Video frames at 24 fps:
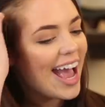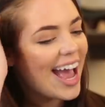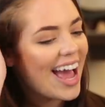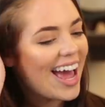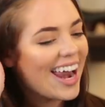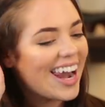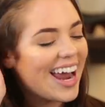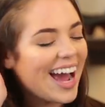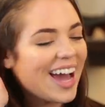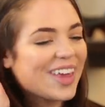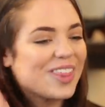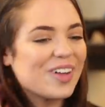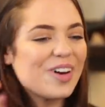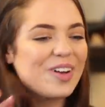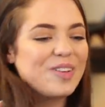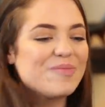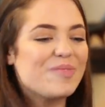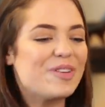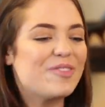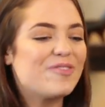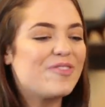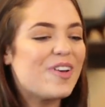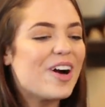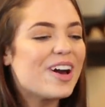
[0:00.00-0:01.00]
And I thought it'd
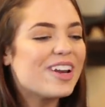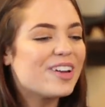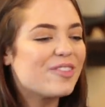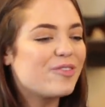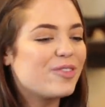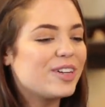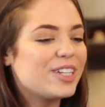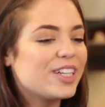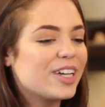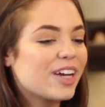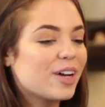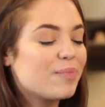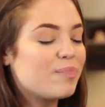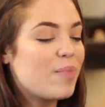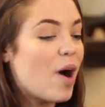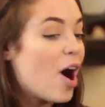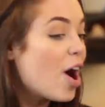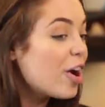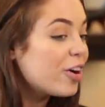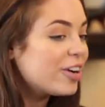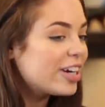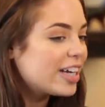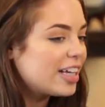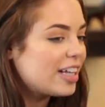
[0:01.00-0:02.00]
be fun if we took a
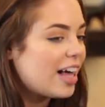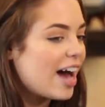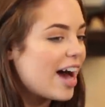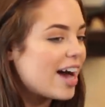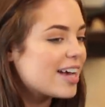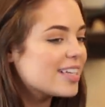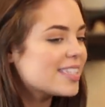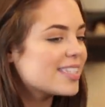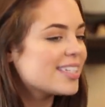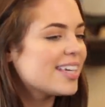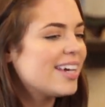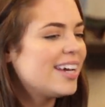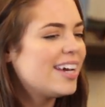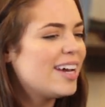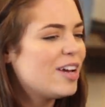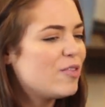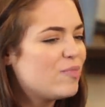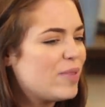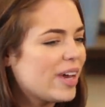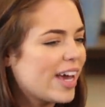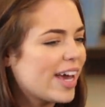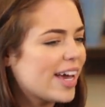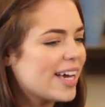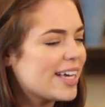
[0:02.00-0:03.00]
pottery class
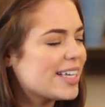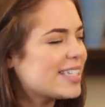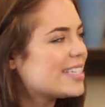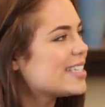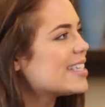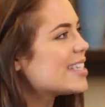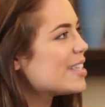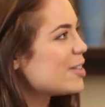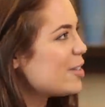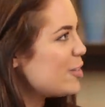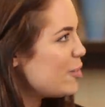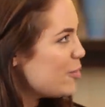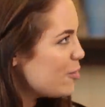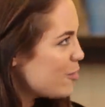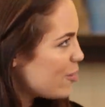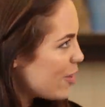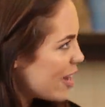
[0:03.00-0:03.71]
because it's a little